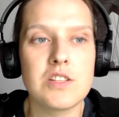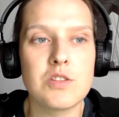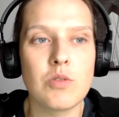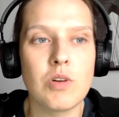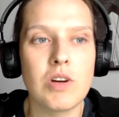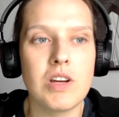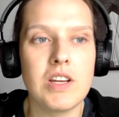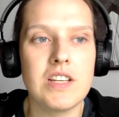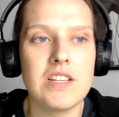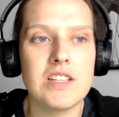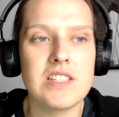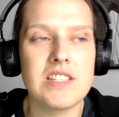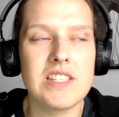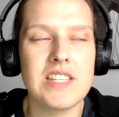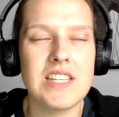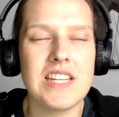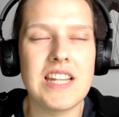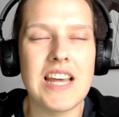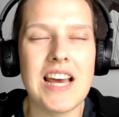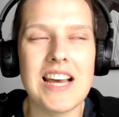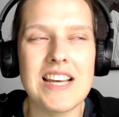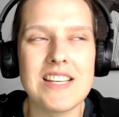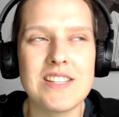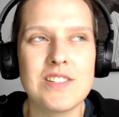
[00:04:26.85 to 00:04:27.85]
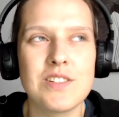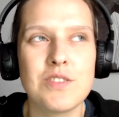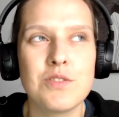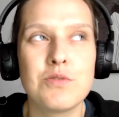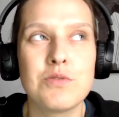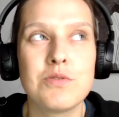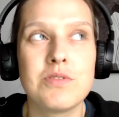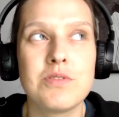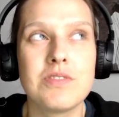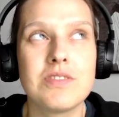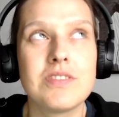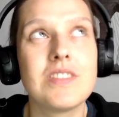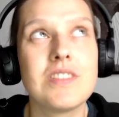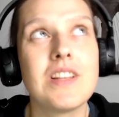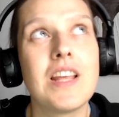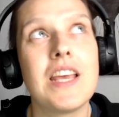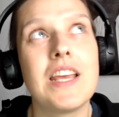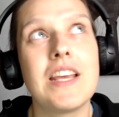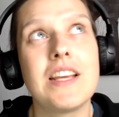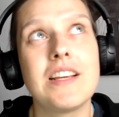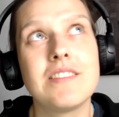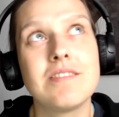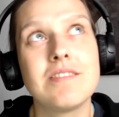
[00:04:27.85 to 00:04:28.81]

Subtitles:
why it hasn't like